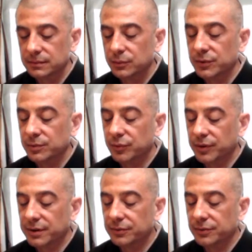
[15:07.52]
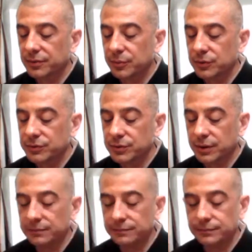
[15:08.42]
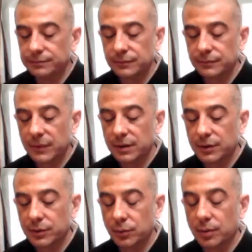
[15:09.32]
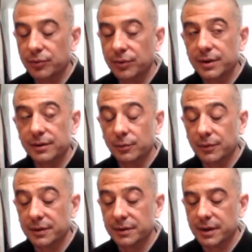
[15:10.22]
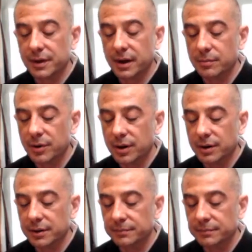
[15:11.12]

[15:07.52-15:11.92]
When you breathe through the mudra, you are breathing with the entire body.